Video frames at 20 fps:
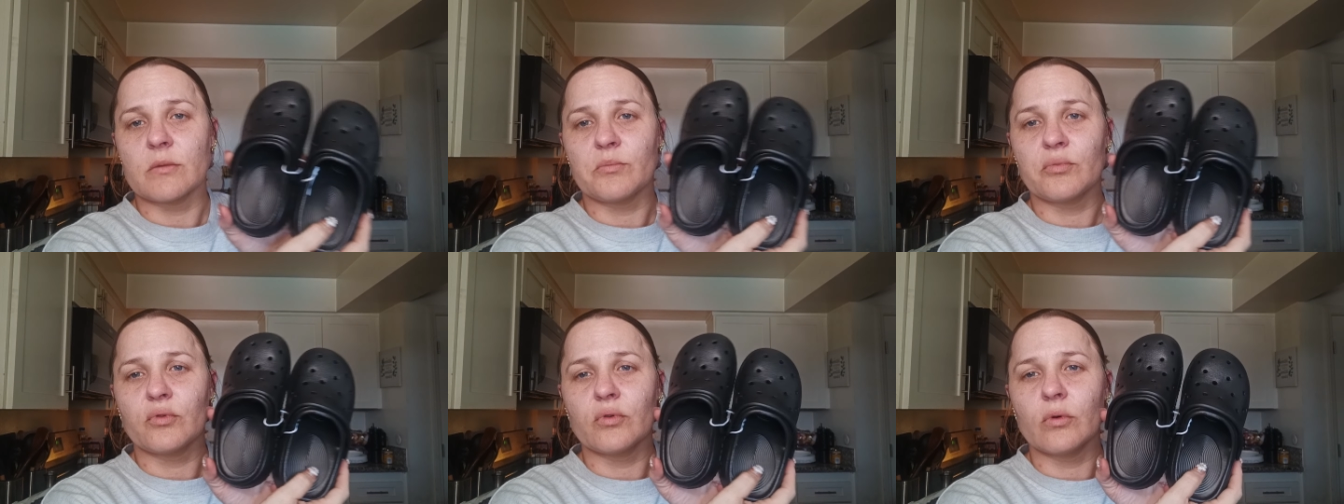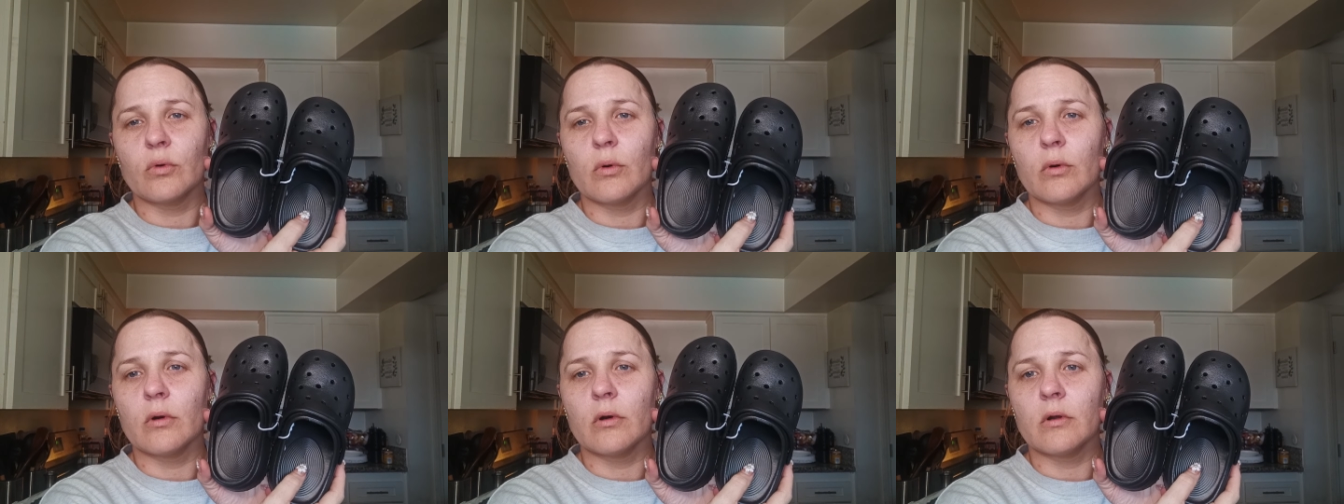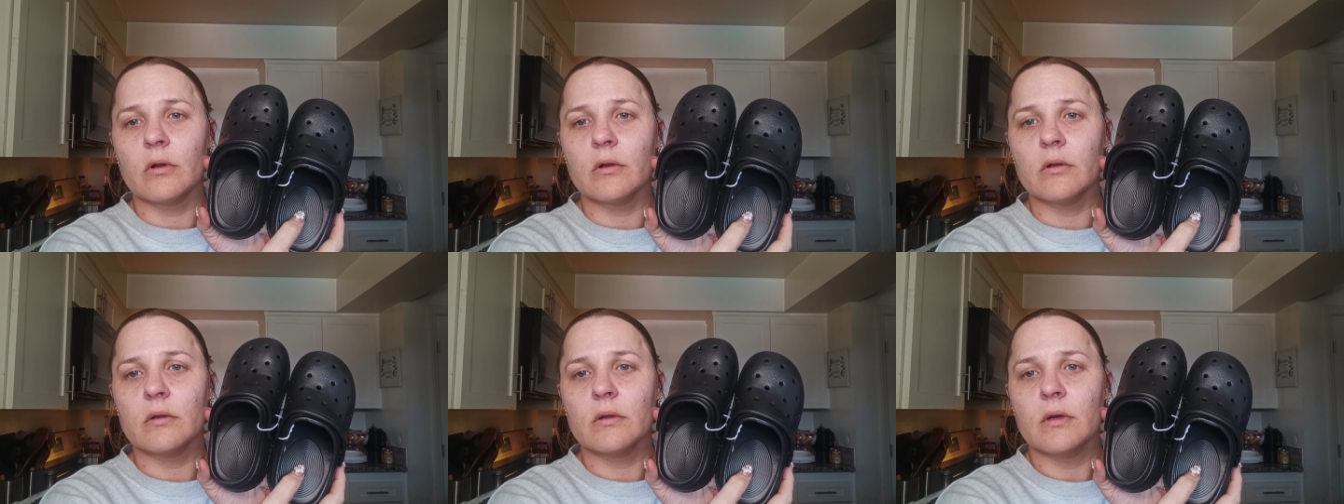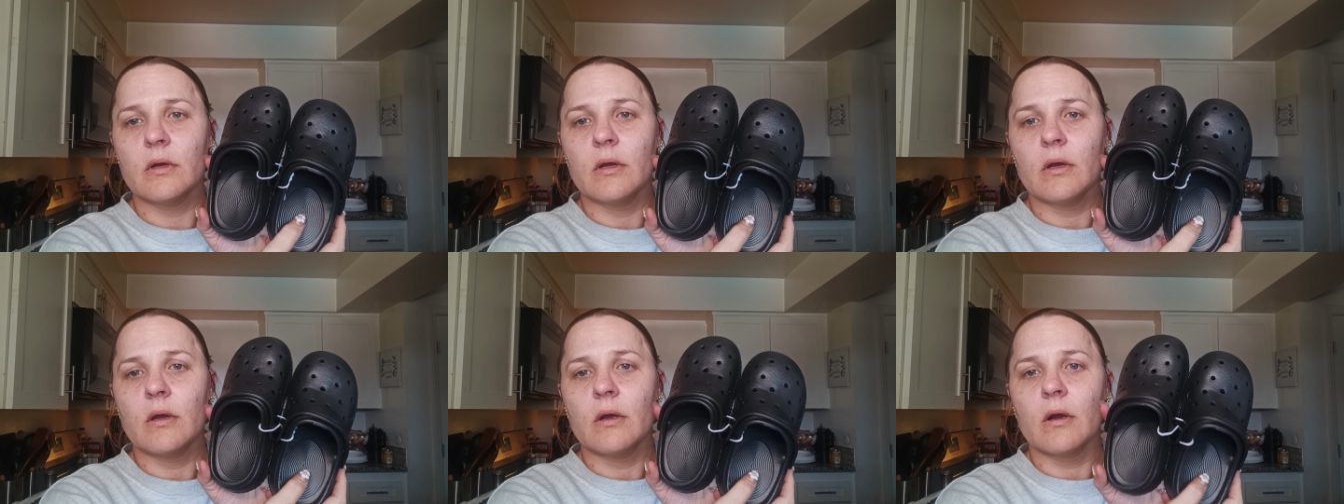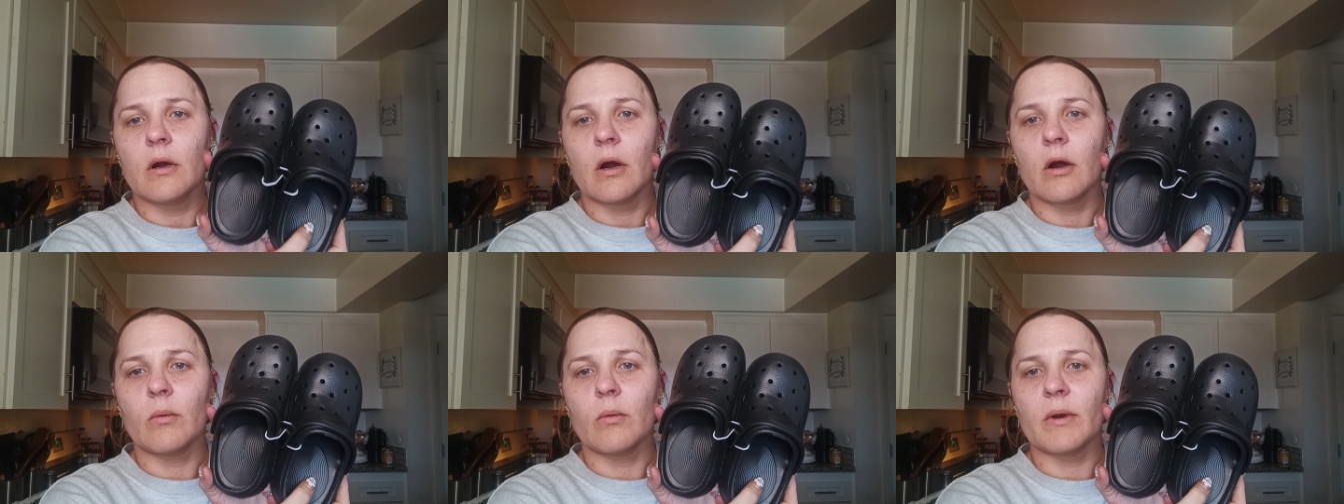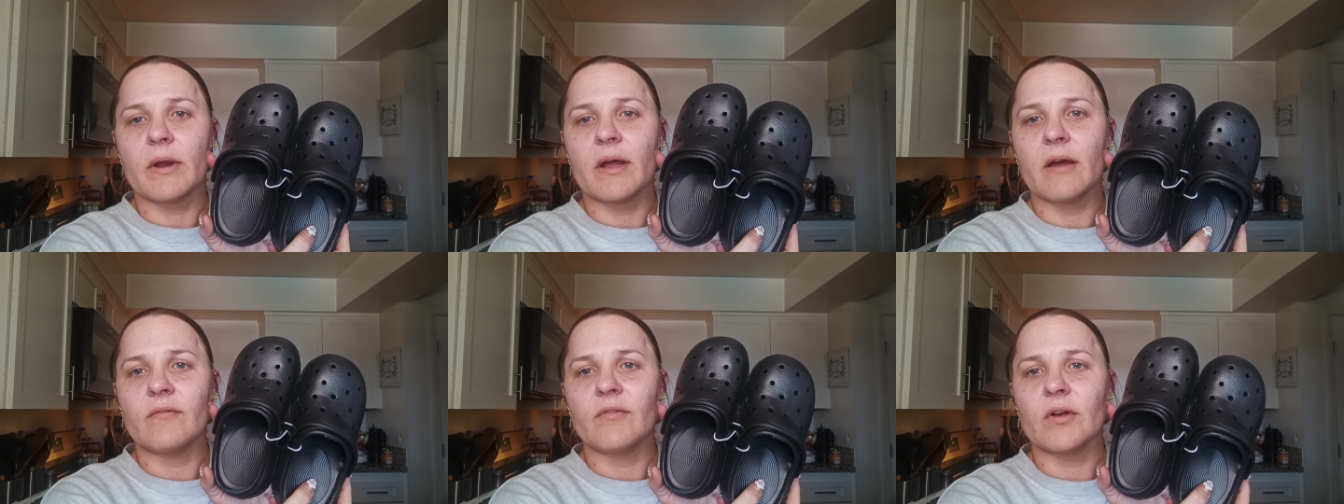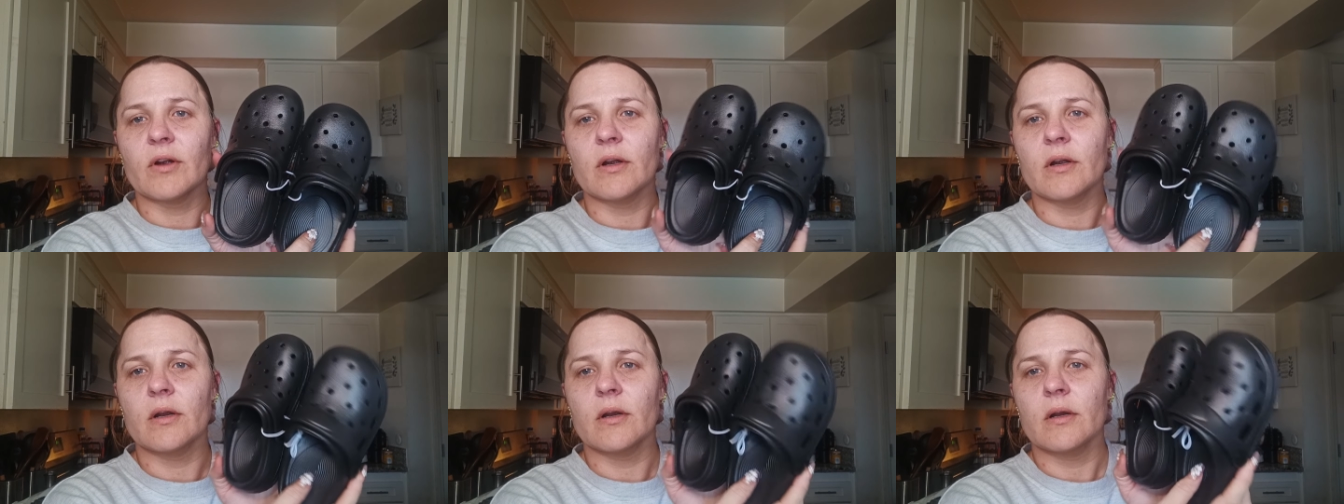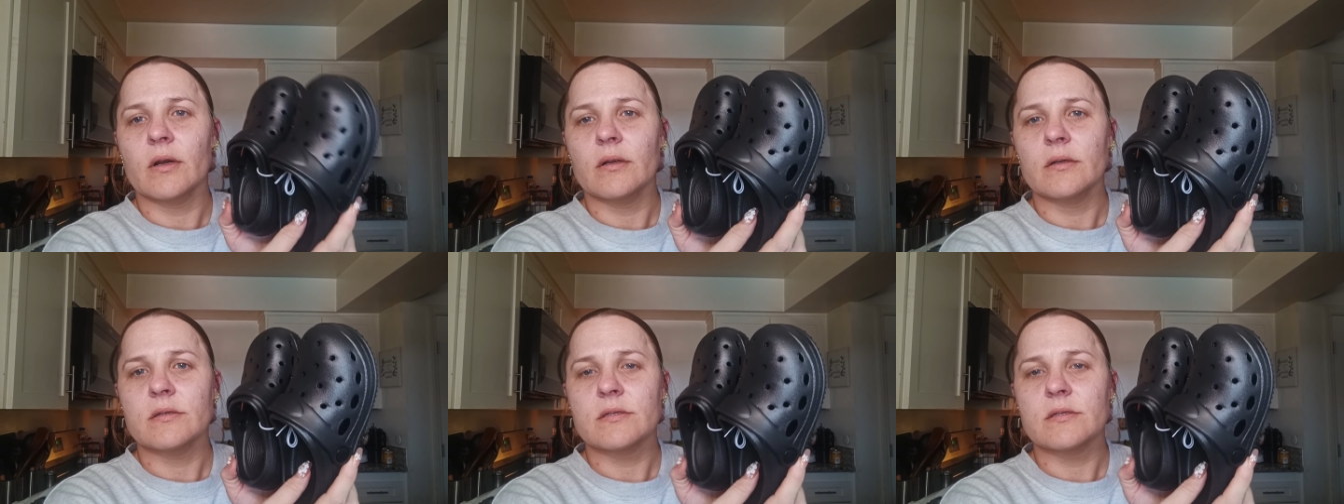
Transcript: pool or whatever.